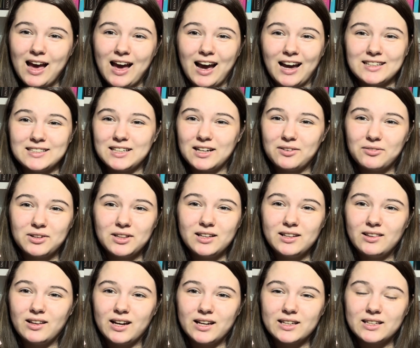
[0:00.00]
I didn't really
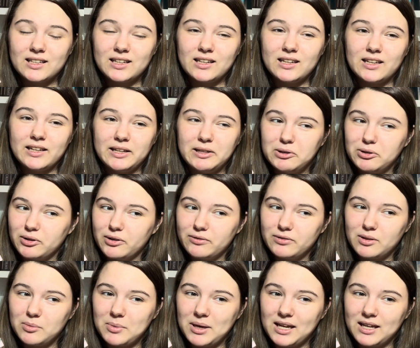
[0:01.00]
like either of
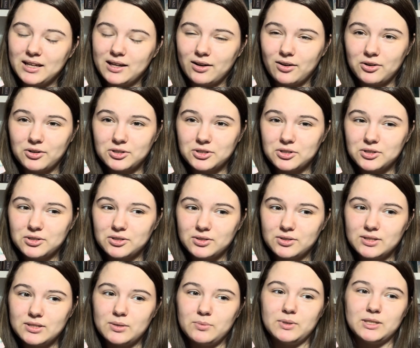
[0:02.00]
the main
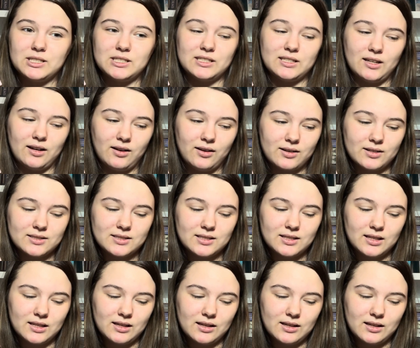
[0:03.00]
characters, which sucks.